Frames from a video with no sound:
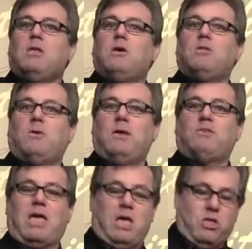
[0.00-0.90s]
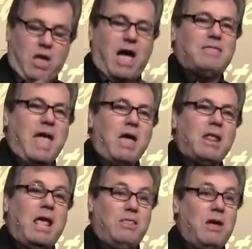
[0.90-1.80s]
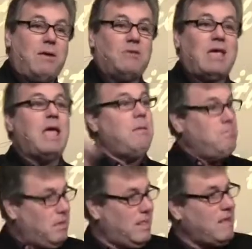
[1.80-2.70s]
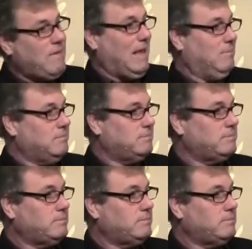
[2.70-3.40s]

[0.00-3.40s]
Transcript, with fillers: there, there is a not doubting and there is a believing.